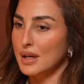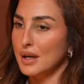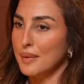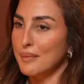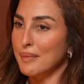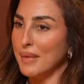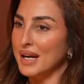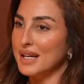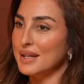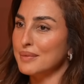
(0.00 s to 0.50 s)

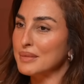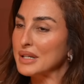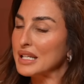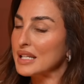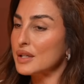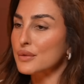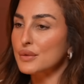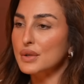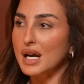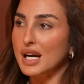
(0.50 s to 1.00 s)
my
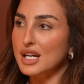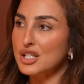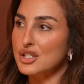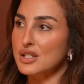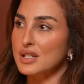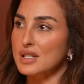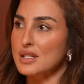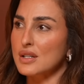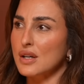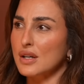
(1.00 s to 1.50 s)
immediate reaction
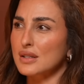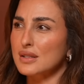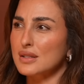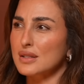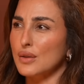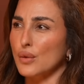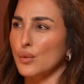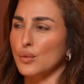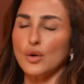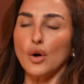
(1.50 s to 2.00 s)
is not,
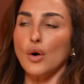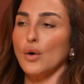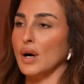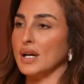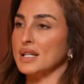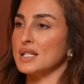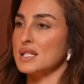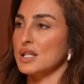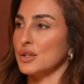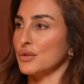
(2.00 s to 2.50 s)
no, I
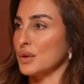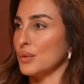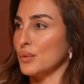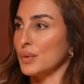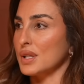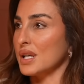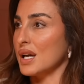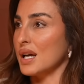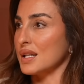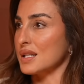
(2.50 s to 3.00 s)
disagree. What
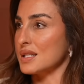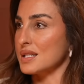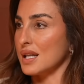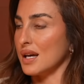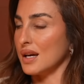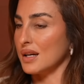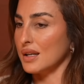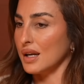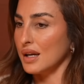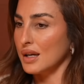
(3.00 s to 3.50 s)
the hell is
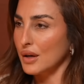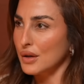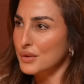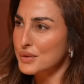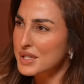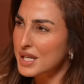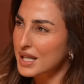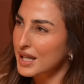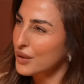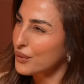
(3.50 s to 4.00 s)
that? I always
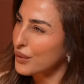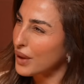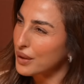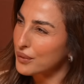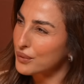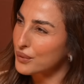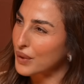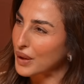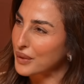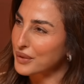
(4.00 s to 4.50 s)
say like, why
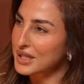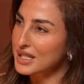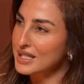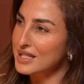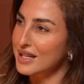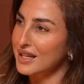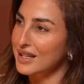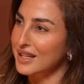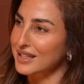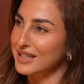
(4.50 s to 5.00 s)
would he
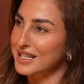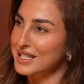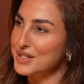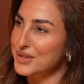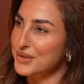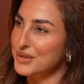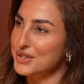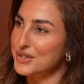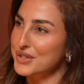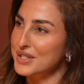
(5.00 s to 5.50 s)
say that? That's
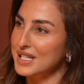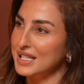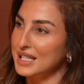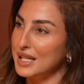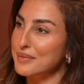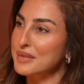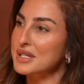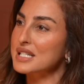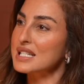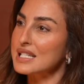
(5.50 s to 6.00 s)
so interesting. Let
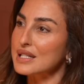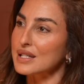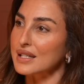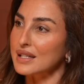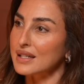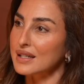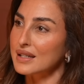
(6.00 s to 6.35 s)
me see.